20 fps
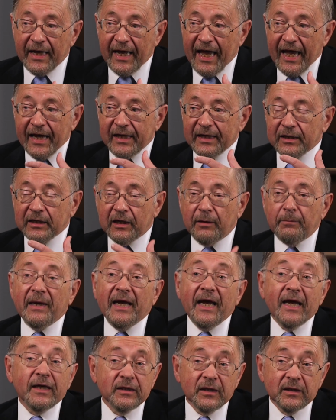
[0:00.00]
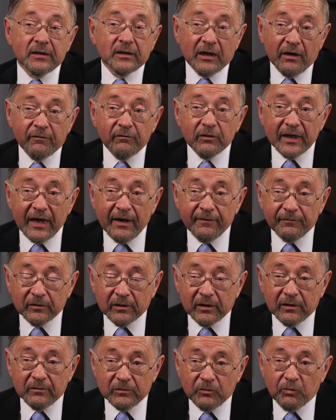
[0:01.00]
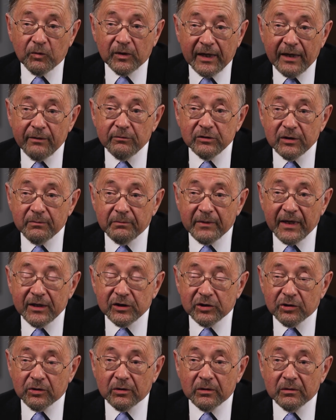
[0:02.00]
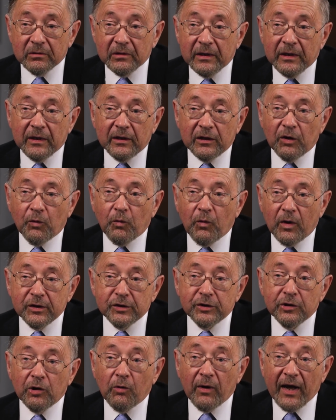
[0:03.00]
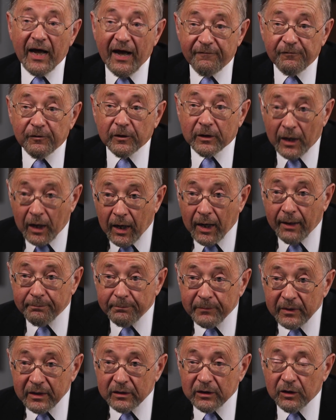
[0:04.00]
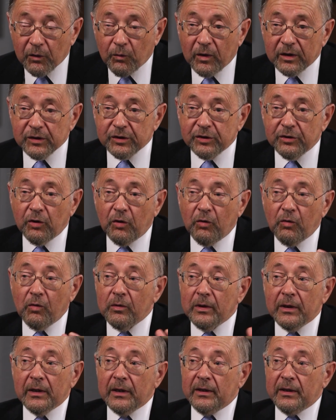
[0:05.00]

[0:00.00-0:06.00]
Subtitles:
had a command that covered Africa. When I was ambassador, there was no AFRICOM. There was no